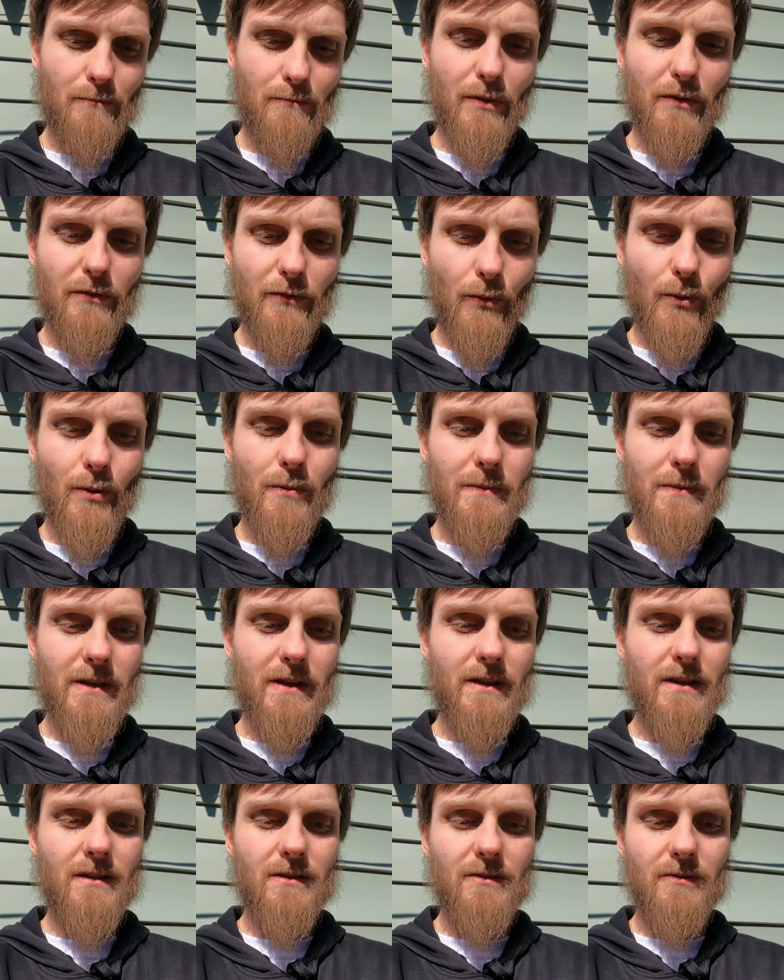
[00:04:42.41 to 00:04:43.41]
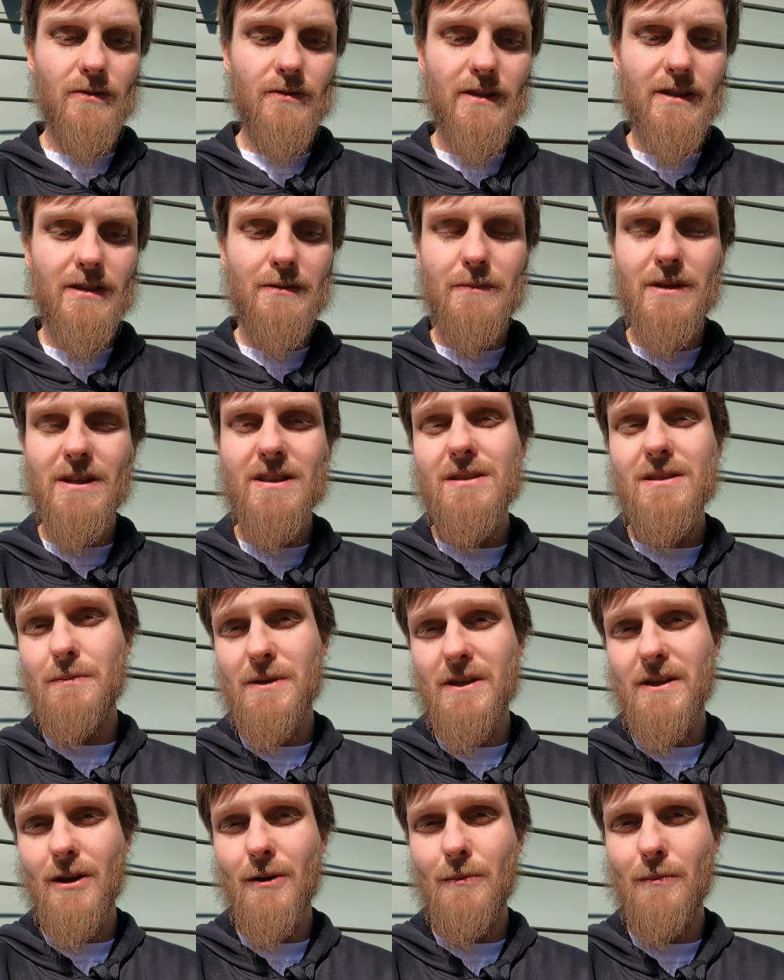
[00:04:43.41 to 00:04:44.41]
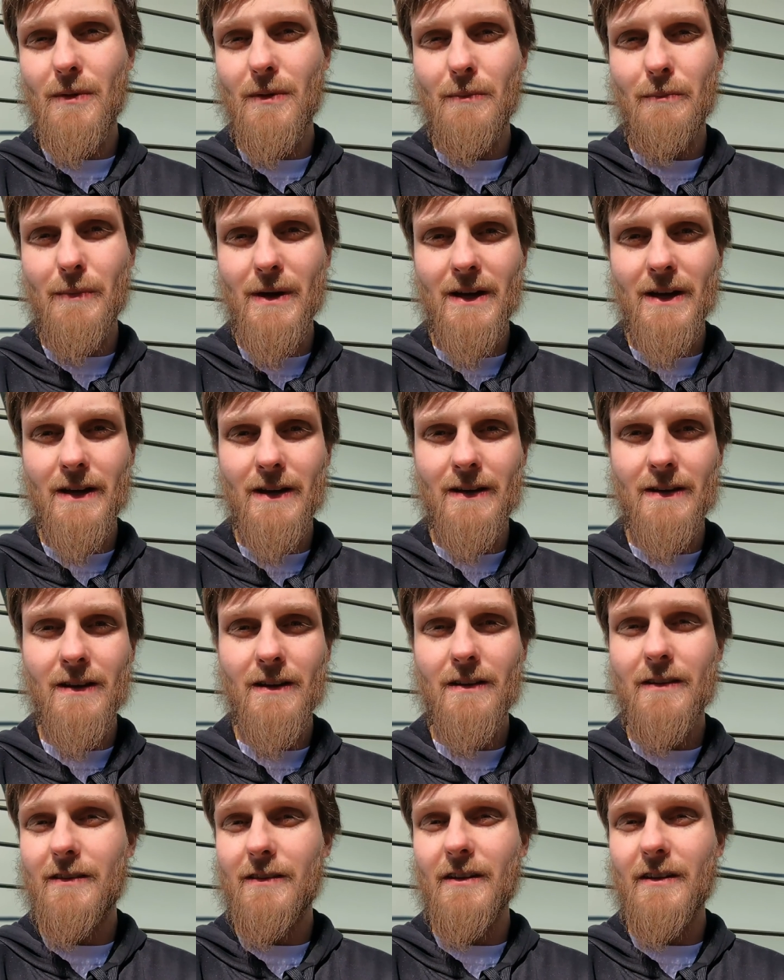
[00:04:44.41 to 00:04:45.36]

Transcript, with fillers: before me, lead me to become the man